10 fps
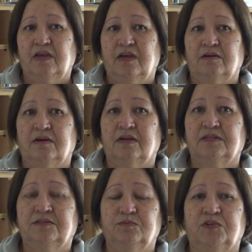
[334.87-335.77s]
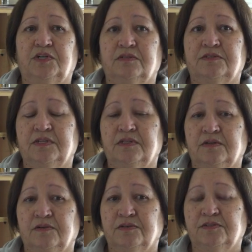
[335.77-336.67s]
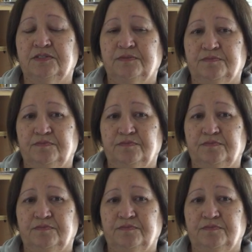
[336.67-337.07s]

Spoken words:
and I went and seen the nurse.